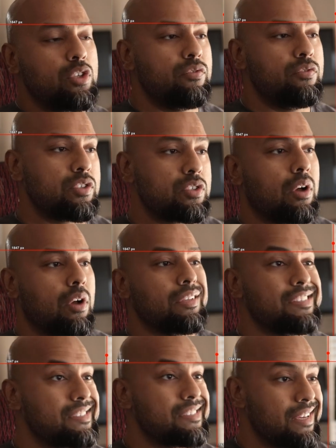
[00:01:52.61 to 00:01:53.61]
installed and
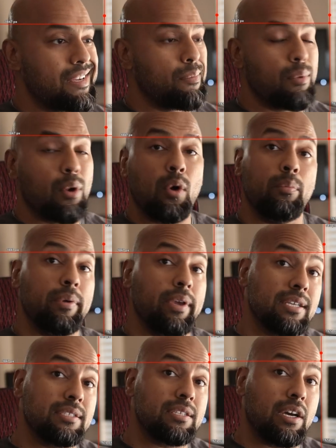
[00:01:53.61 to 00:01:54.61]
set up O B S
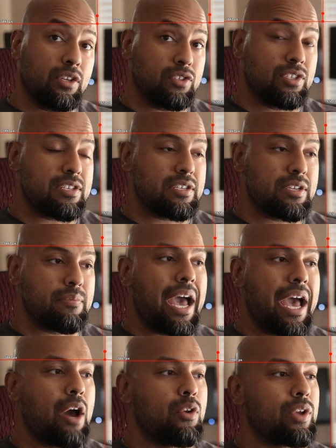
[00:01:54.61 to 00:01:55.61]
on your system,
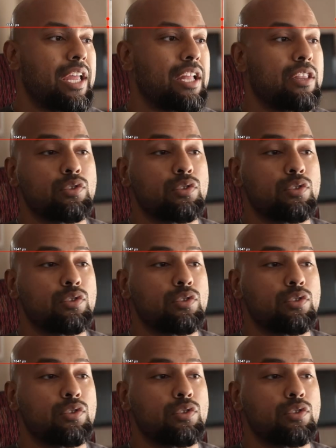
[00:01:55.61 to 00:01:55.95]
how to get those